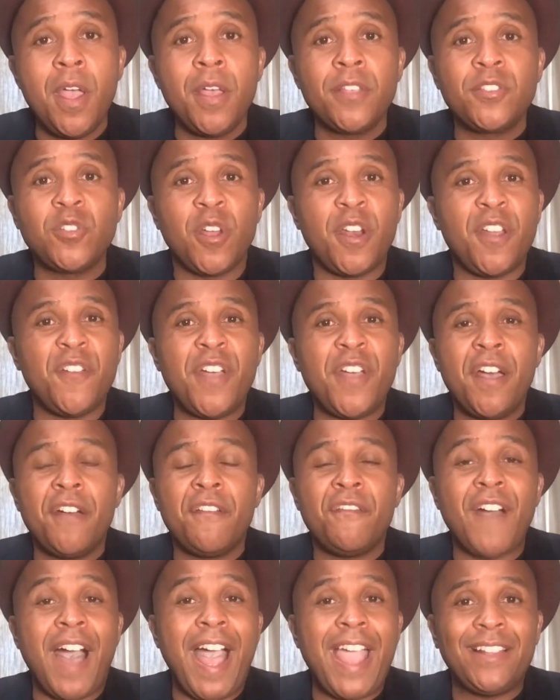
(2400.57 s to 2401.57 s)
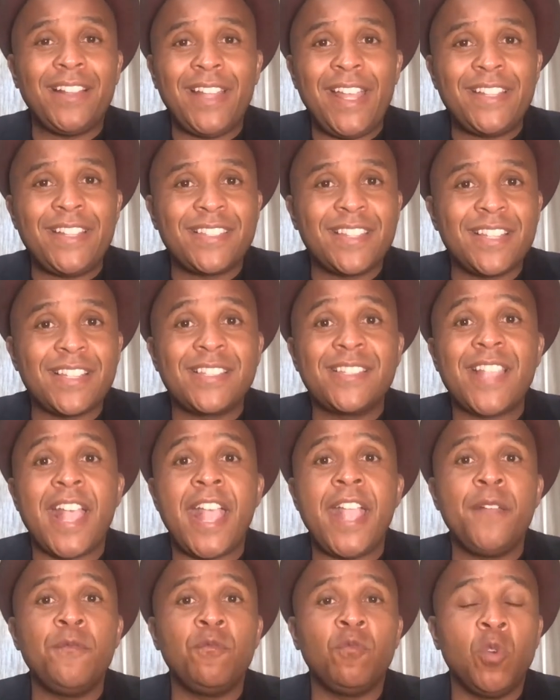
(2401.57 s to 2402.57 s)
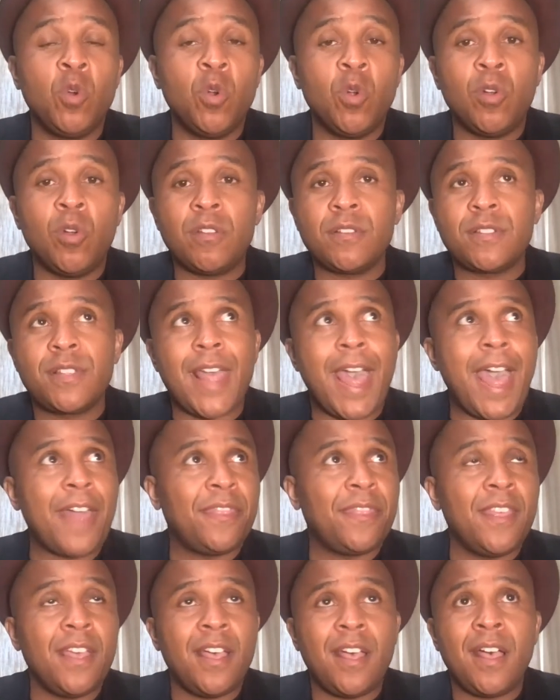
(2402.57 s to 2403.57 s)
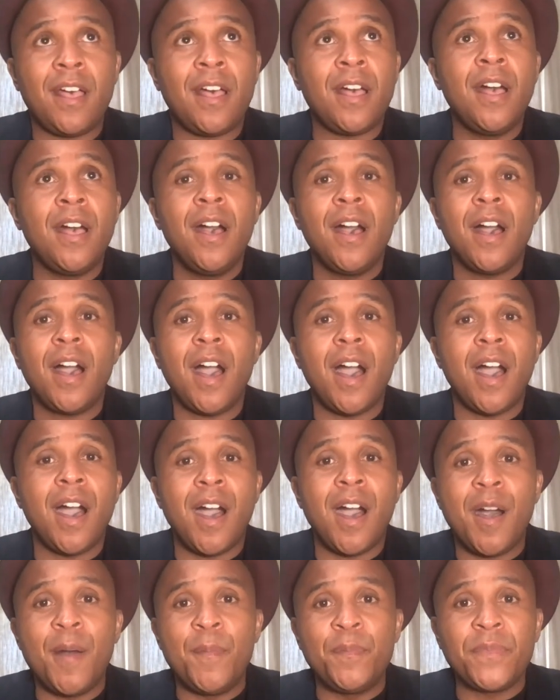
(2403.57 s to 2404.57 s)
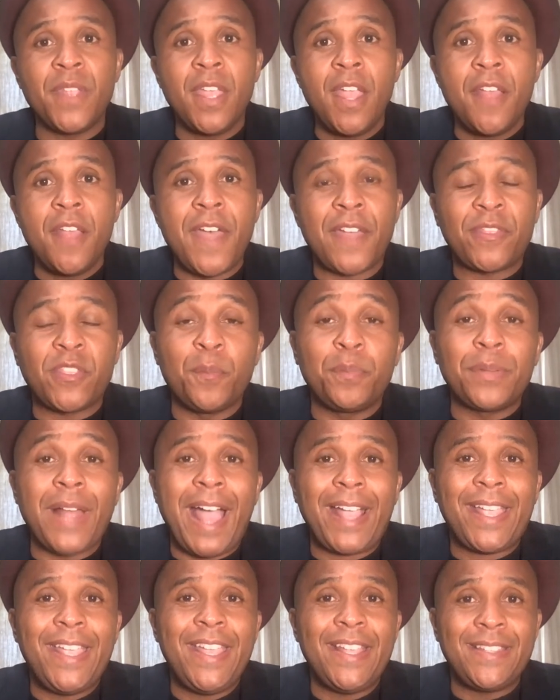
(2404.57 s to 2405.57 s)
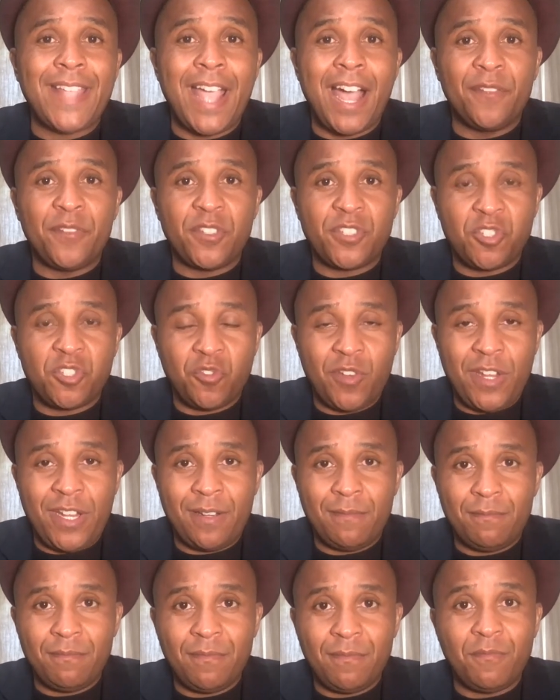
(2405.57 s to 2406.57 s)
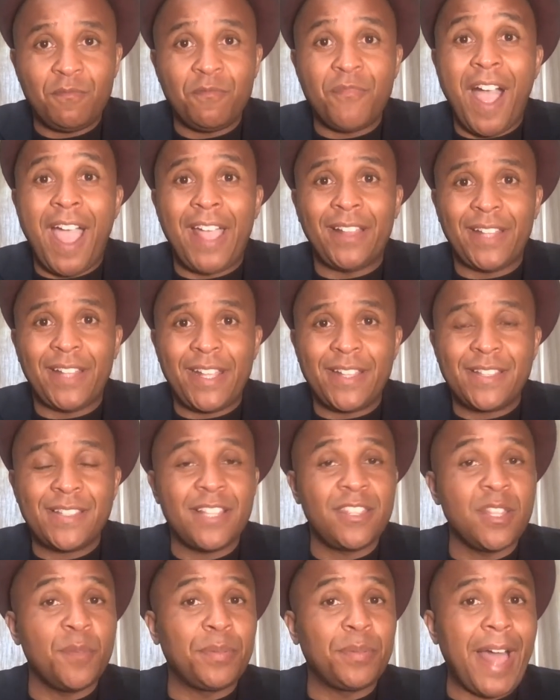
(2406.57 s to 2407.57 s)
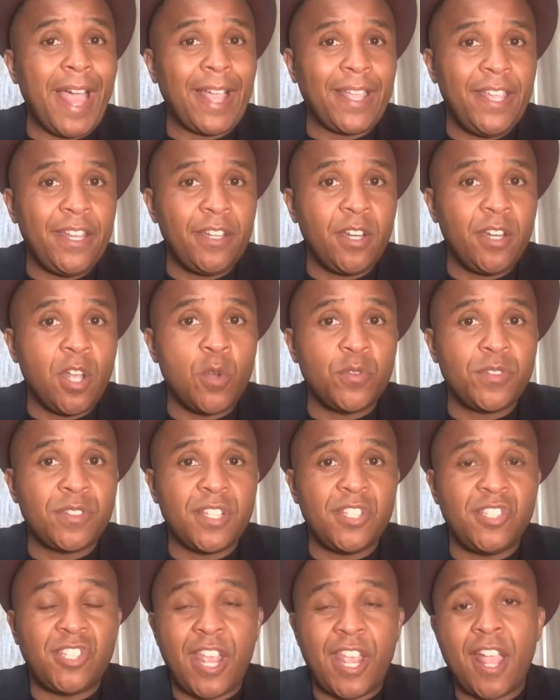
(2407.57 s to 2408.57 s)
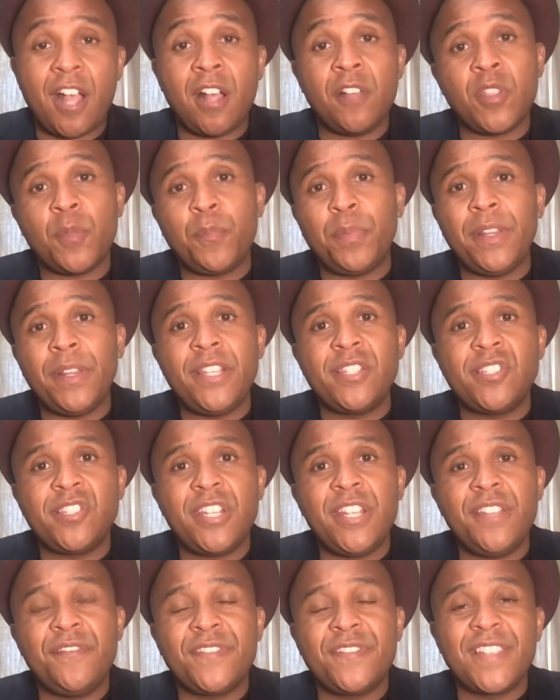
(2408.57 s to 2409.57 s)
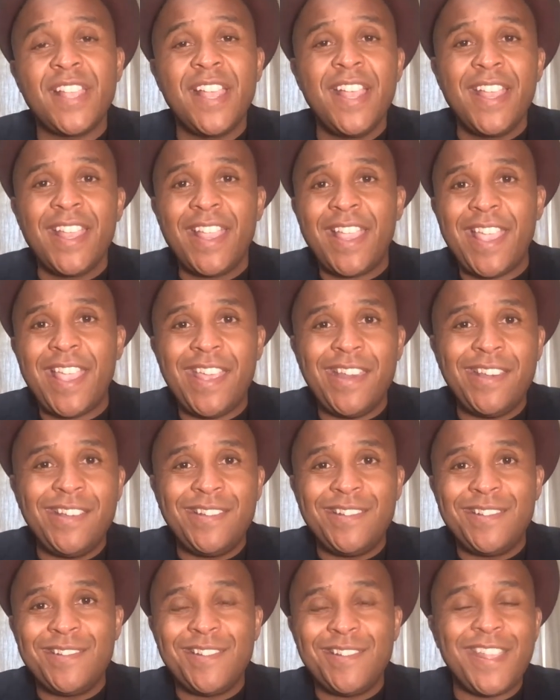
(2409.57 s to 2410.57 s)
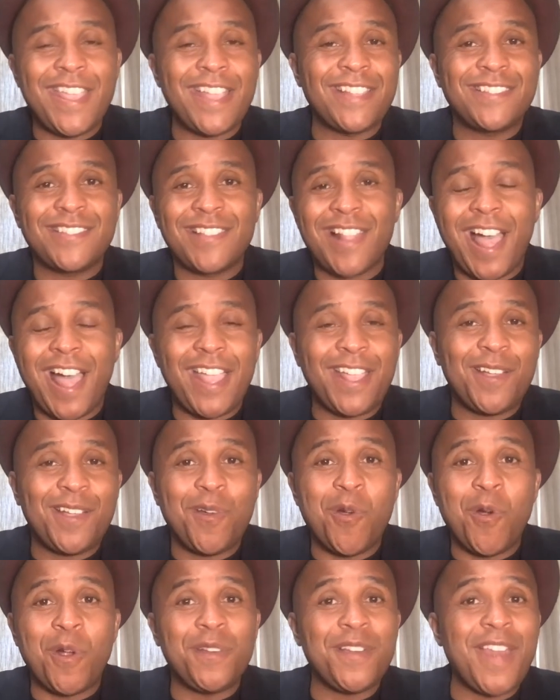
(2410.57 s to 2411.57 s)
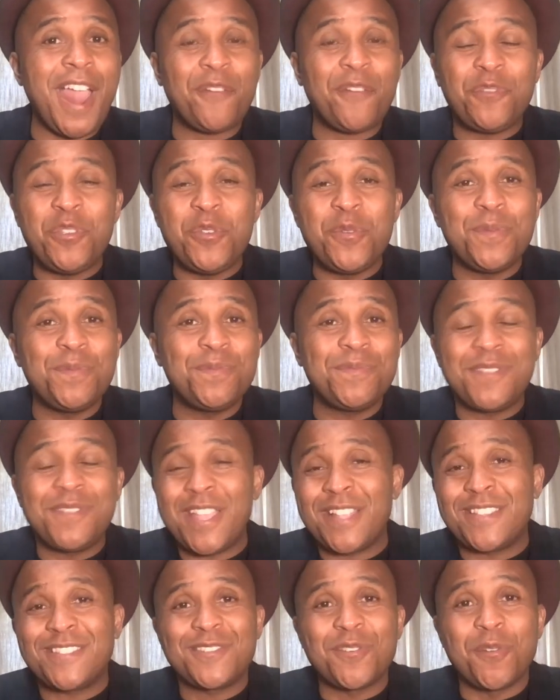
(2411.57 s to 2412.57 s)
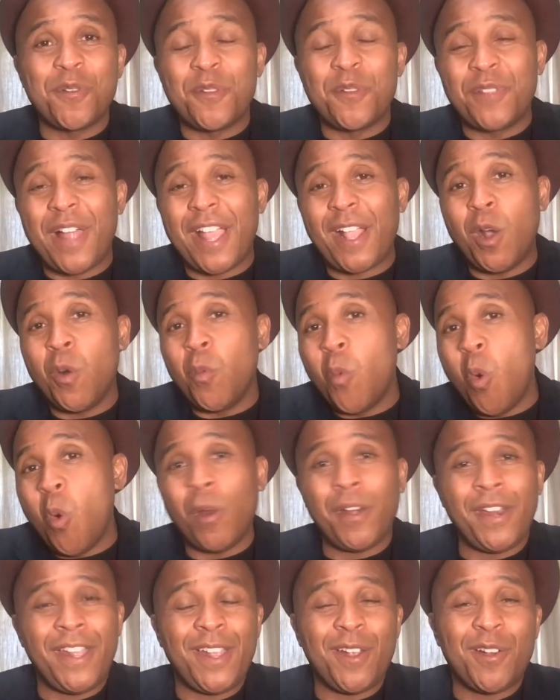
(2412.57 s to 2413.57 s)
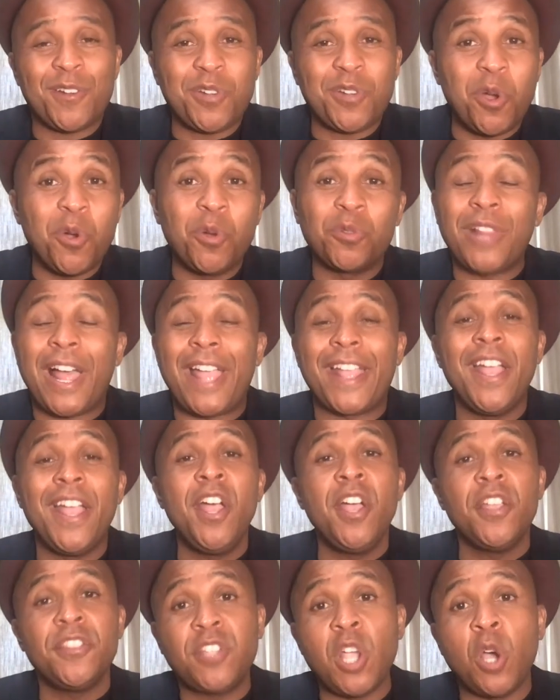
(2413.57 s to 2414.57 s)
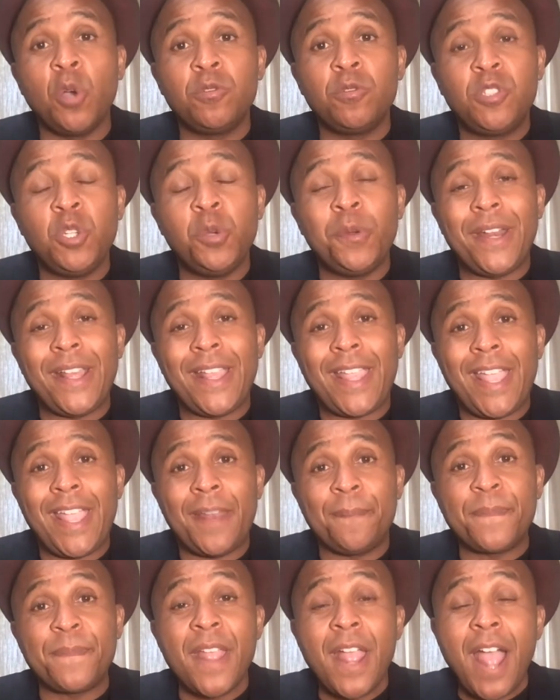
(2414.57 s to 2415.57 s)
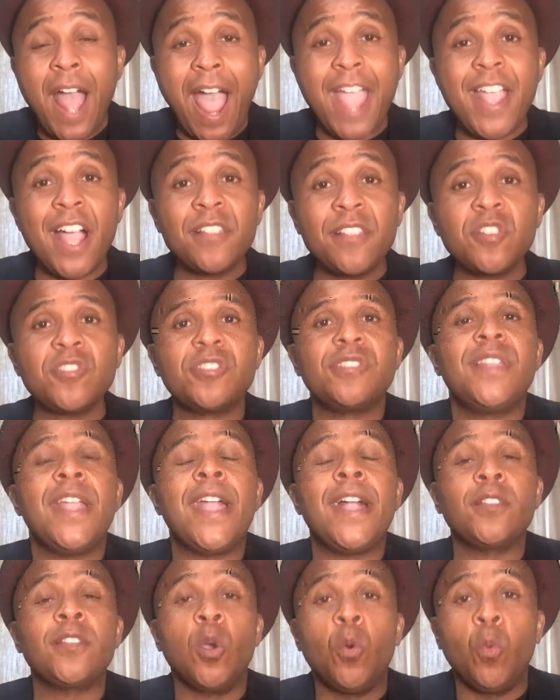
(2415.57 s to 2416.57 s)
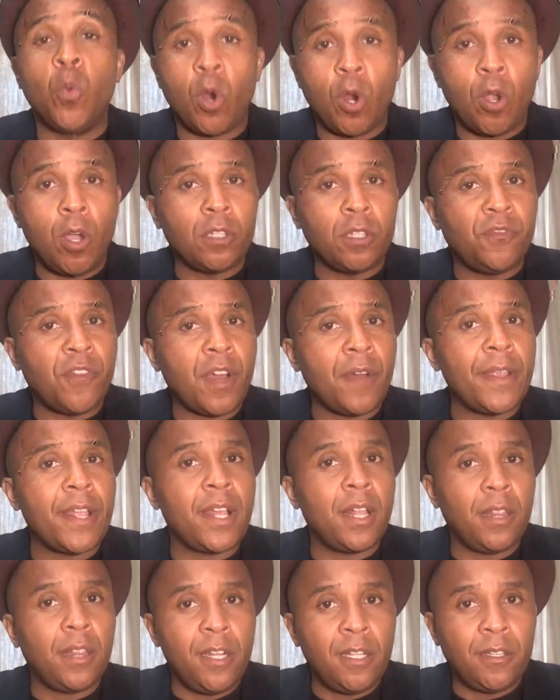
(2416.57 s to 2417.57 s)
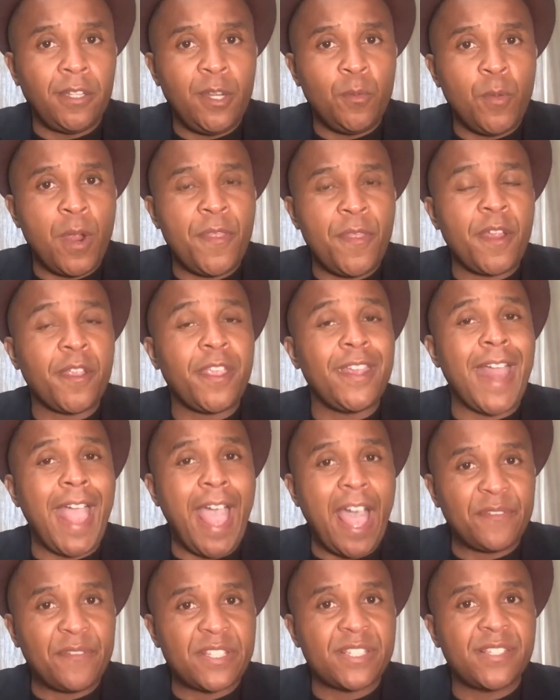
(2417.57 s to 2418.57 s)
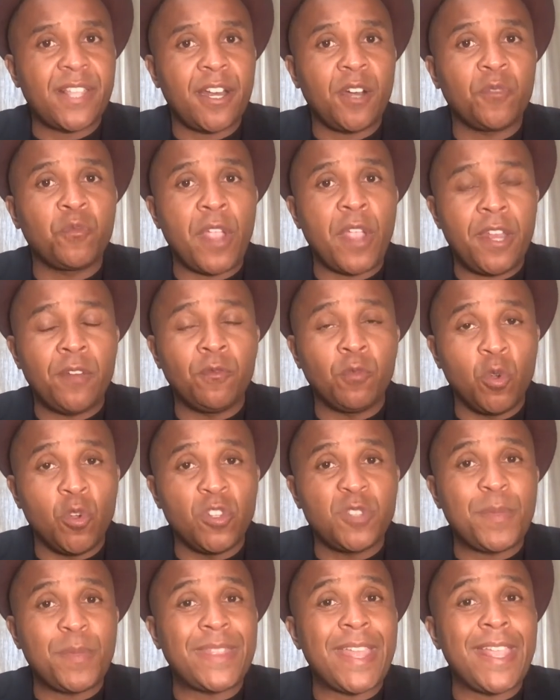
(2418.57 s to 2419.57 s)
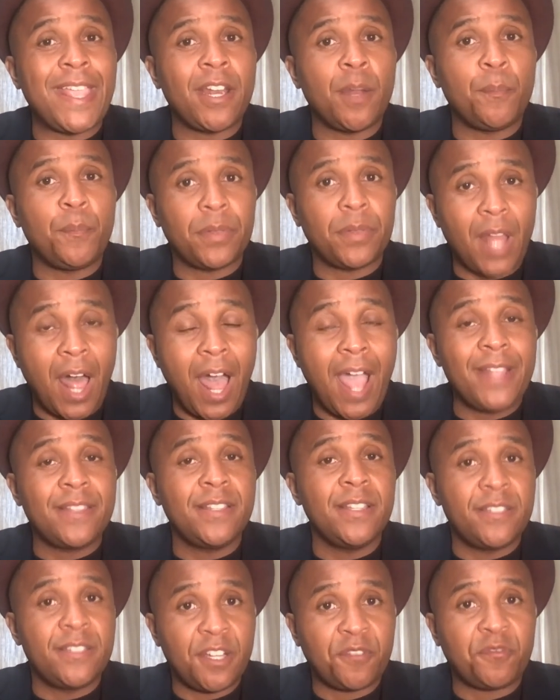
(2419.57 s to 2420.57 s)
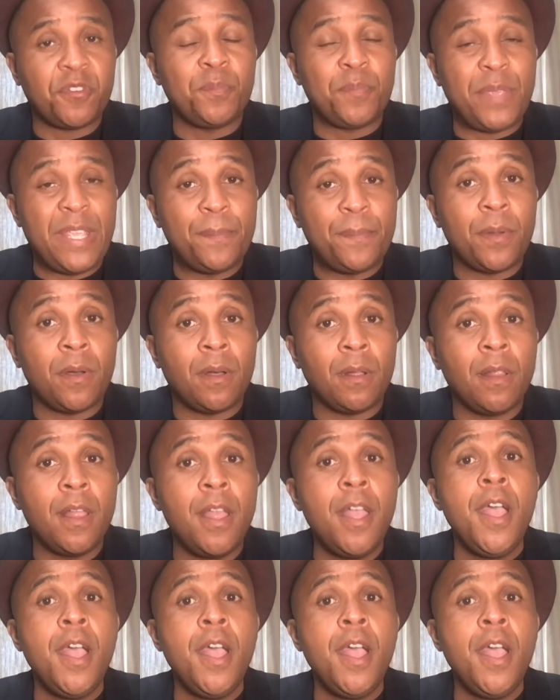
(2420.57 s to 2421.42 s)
sort of violates the same rules that the um, that the black kid down the street violates, and the black kid goes to jail, and the police chief's kid gets like or nephew gets sort of like a warning or told like don't do it again i understand a world very clearly where they can have a set of written rules but they get applied to different people